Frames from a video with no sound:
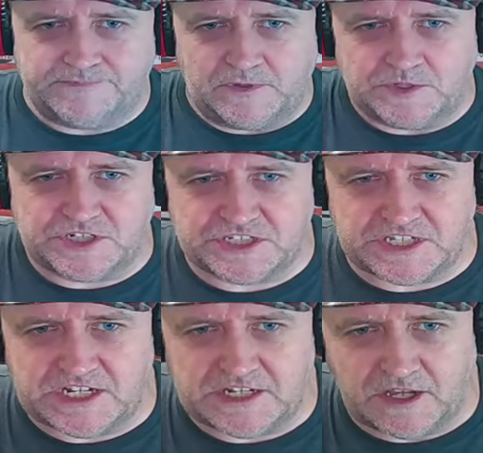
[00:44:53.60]
which is
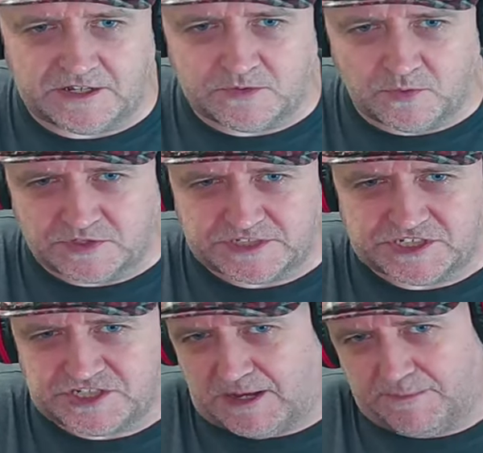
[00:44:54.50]
the underwater
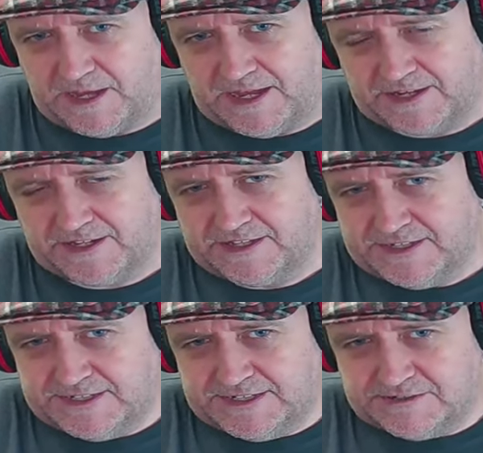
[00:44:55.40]
jetpack,
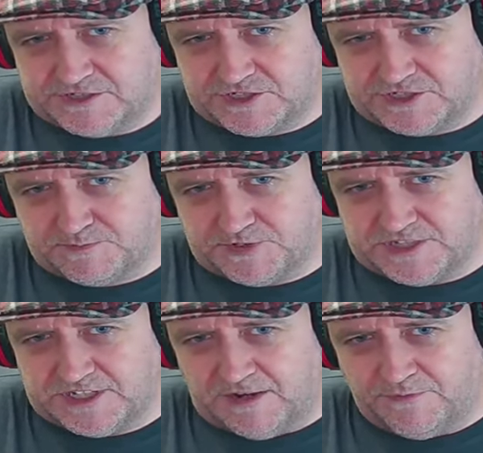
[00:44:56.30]
which looks
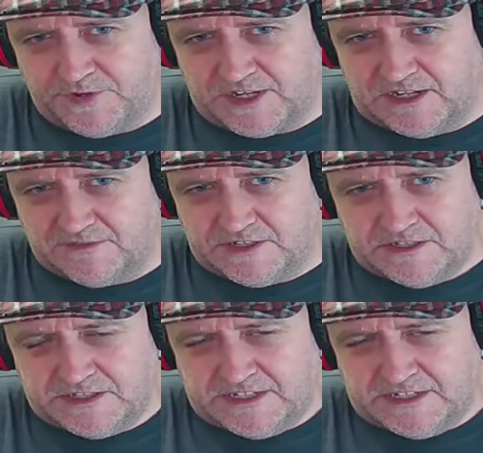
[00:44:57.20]
pretty darn freaking lovely.